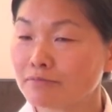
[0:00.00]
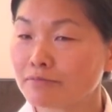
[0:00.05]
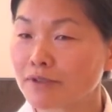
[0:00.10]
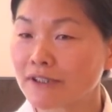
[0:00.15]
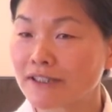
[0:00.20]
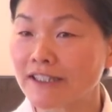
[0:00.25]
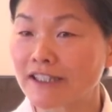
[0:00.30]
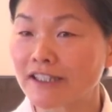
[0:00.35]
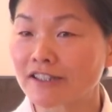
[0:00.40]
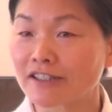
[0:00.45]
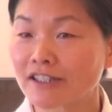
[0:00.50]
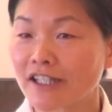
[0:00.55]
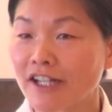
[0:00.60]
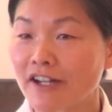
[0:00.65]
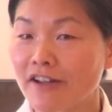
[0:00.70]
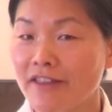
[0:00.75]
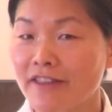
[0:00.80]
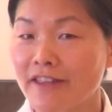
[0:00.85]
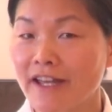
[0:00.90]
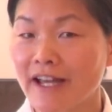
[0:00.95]
but
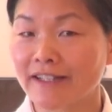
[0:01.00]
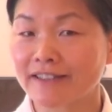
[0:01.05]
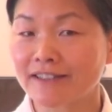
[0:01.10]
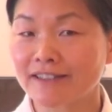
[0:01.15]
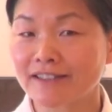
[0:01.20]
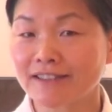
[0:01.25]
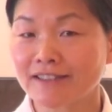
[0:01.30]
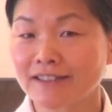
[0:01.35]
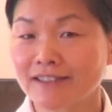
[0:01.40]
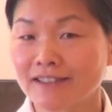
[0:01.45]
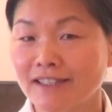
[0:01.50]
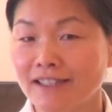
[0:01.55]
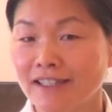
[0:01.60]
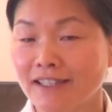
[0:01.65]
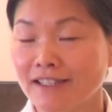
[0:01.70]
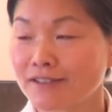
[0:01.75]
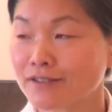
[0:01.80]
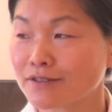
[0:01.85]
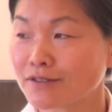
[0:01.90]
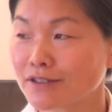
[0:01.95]
declared that
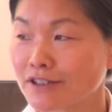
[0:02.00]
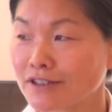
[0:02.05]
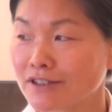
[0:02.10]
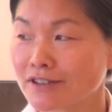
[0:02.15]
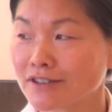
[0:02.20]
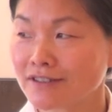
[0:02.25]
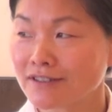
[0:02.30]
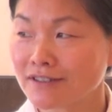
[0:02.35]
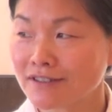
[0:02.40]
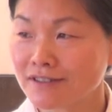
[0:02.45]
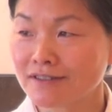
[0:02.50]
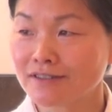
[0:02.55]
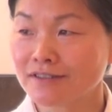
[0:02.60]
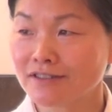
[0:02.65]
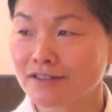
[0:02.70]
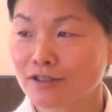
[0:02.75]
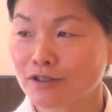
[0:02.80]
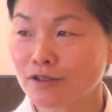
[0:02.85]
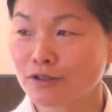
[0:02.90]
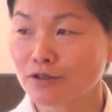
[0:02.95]
he's going to
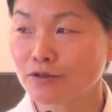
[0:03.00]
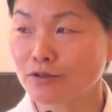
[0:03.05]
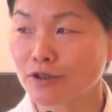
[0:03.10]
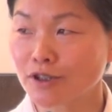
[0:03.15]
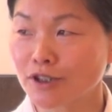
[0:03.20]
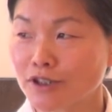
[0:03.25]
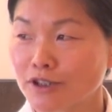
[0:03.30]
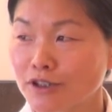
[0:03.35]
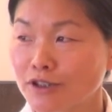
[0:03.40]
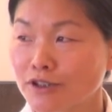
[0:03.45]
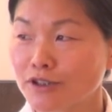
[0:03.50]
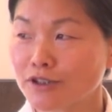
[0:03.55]
cure